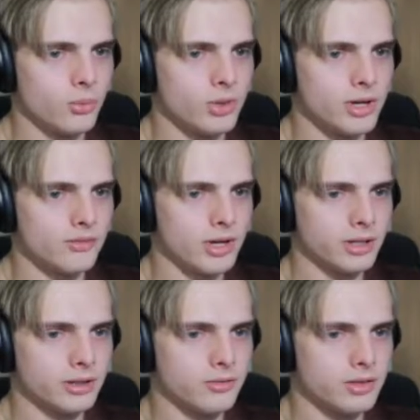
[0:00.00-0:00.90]
We have
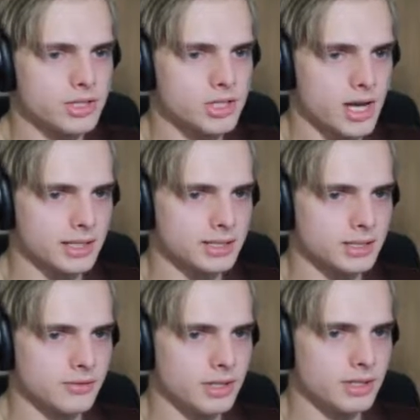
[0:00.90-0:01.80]
finally finished
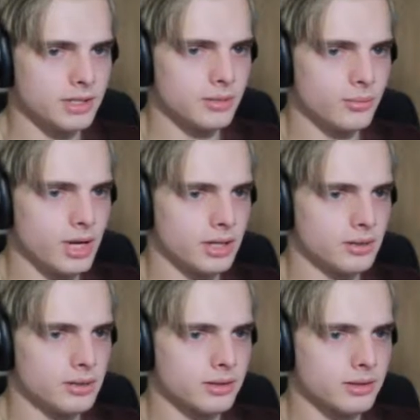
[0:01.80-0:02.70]
excavating the
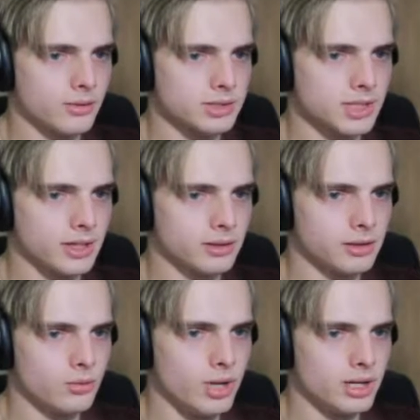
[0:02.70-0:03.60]
monolith that was
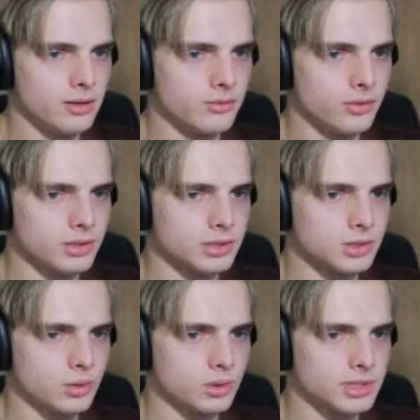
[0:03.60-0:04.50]
silently waiting for a
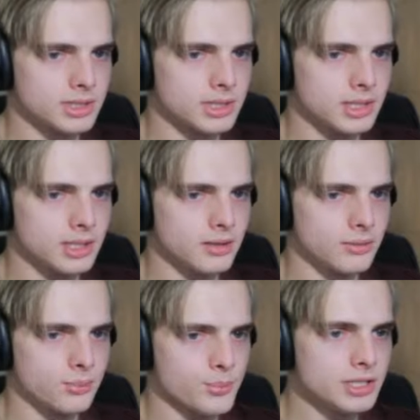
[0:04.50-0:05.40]
soul to see it again.
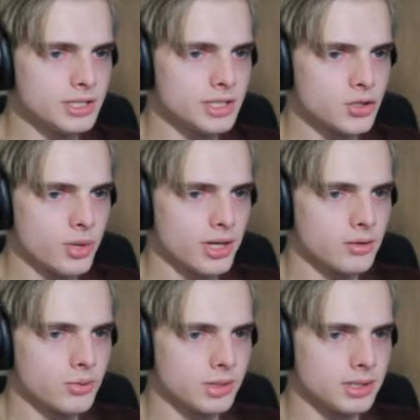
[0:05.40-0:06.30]

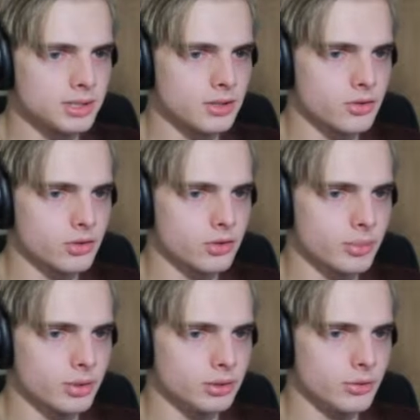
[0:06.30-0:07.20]
Situated within the circular
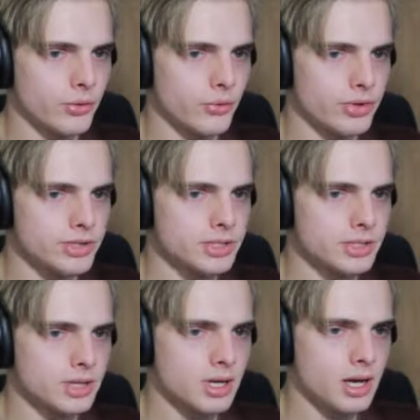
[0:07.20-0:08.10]
building we
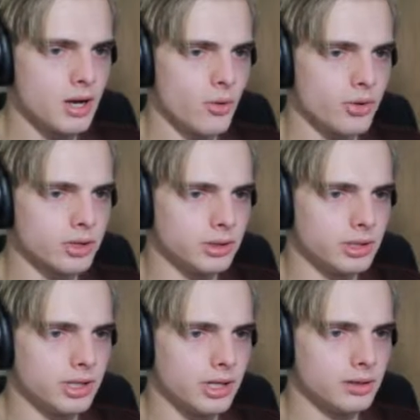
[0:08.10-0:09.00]
reached with the
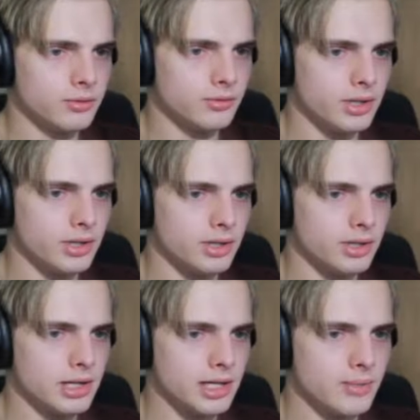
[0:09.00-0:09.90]
link elevator,
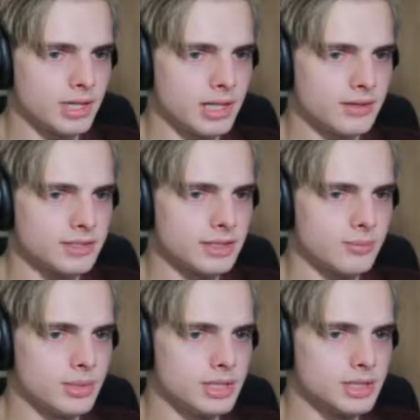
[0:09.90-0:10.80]
the
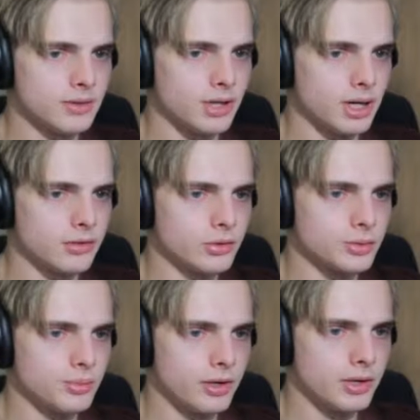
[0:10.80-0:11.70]
magnificent piece of carving
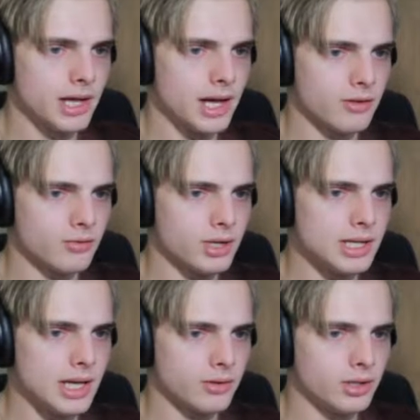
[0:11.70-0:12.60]
was buried halfway
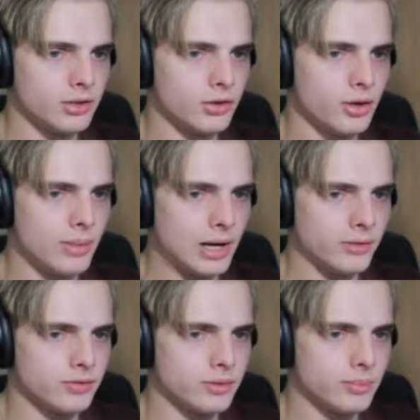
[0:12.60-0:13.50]
down under a
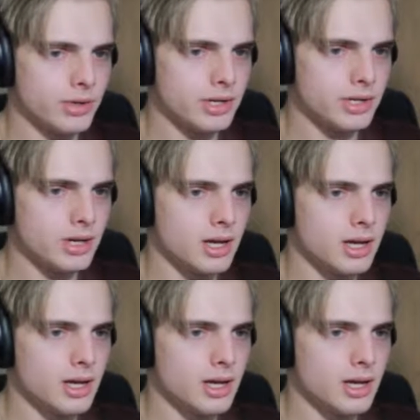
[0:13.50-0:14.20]
mound of debris,